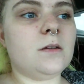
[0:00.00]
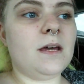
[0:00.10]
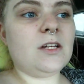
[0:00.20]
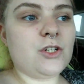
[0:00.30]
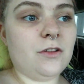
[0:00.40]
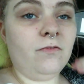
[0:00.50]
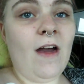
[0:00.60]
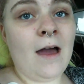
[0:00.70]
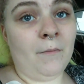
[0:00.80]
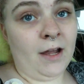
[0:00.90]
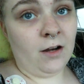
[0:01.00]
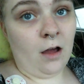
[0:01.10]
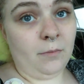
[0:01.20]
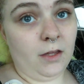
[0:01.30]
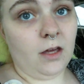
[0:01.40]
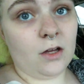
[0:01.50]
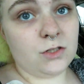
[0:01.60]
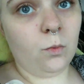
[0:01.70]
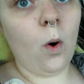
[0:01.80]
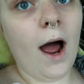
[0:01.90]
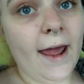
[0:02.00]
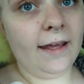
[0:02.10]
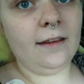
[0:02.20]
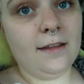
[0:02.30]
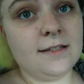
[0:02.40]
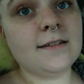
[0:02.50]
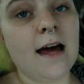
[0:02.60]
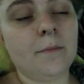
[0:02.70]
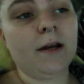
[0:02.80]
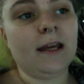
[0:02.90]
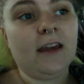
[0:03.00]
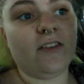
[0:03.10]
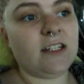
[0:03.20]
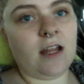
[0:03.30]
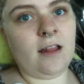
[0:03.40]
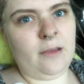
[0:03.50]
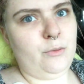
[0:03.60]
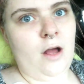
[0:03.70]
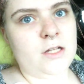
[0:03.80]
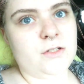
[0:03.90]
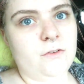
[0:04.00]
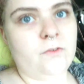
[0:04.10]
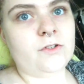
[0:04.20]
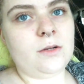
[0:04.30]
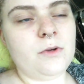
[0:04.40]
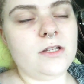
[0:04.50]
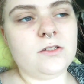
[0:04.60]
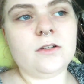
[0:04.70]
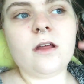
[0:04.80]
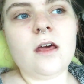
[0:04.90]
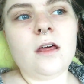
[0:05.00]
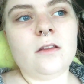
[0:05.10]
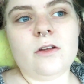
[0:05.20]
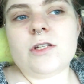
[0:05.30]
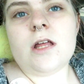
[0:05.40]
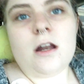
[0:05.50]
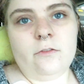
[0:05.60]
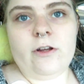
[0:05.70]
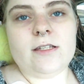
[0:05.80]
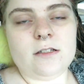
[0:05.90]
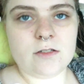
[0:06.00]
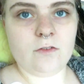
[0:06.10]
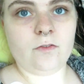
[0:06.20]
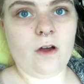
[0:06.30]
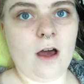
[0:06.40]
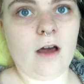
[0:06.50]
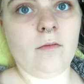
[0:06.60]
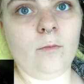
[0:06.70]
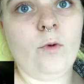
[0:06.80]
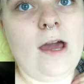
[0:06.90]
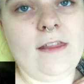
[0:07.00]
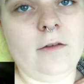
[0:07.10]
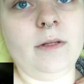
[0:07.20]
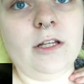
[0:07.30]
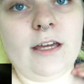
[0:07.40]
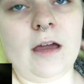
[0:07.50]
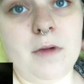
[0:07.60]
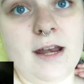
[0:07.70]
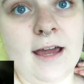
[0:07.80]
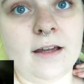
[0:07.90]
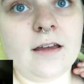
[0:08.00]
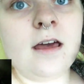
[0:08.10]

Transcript: to make sure that might not be why this is happening, if it's not like props or for some reason. There's a lot of reasons of why they'd be looking at my neck.